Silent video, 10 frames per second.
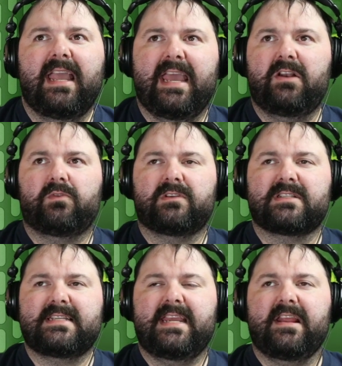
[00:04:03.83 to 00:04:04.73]
and will
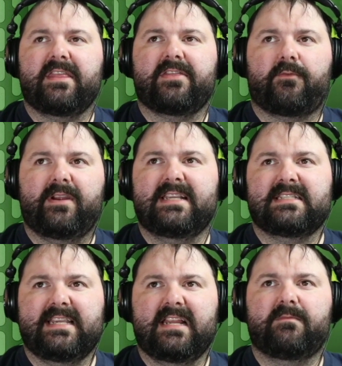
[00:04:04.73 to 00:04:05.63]
see 3
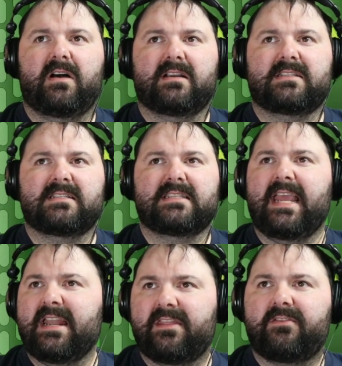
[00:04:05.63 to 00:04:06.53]

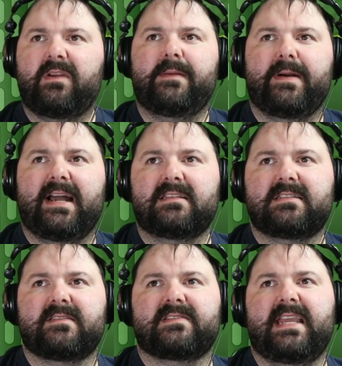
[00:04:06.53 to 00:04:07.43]
sandboxes and 3
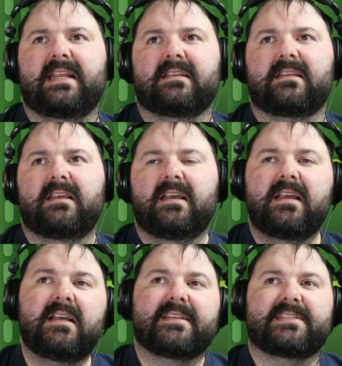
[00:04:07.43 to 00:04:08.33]
piles of sand.
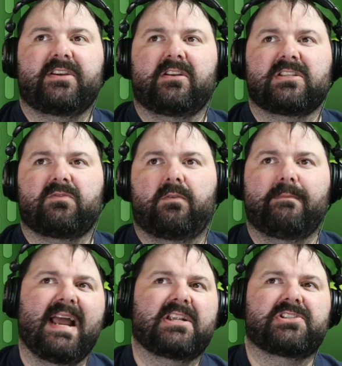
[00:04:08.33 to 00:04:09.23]
Students will
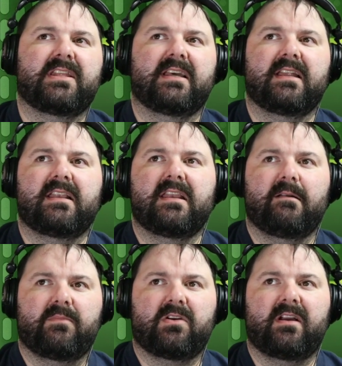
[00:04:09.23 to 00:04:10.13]
match the
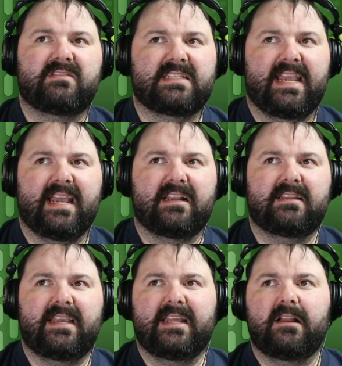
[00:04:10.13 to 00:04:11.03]
number of
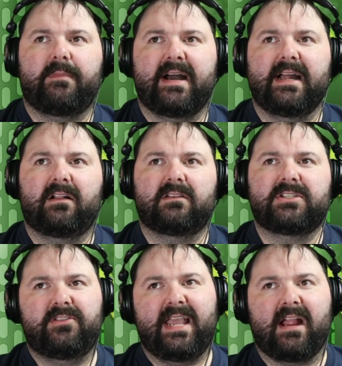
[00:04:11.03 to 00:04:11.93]
sand in a pile
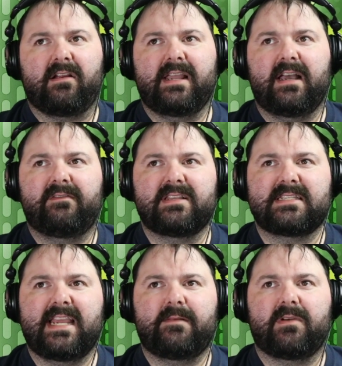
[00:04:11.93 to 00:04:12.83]
to the area of the
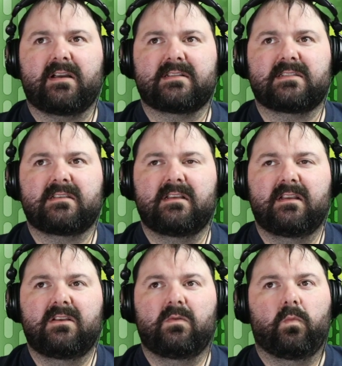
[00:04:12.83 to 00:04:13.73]
sandbox.
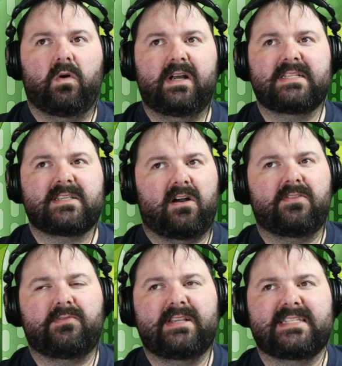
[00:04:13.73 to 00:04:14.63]
Once
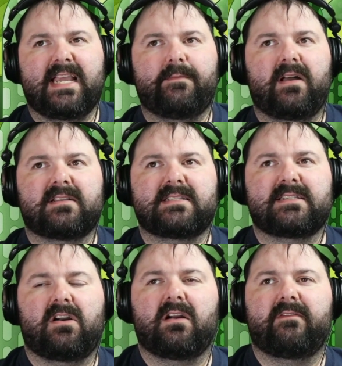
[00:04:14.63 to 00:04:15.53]
all 3
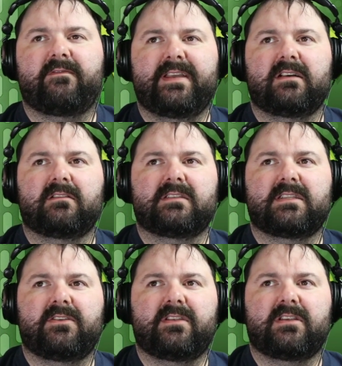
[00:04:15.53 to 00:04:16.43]
sandboxes are filled
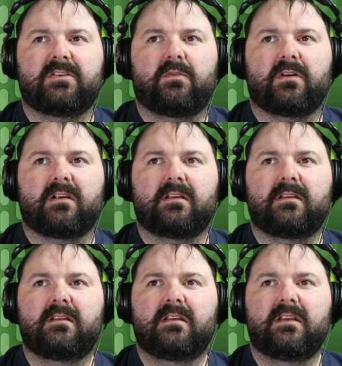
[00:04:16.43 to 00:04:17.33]
to the door,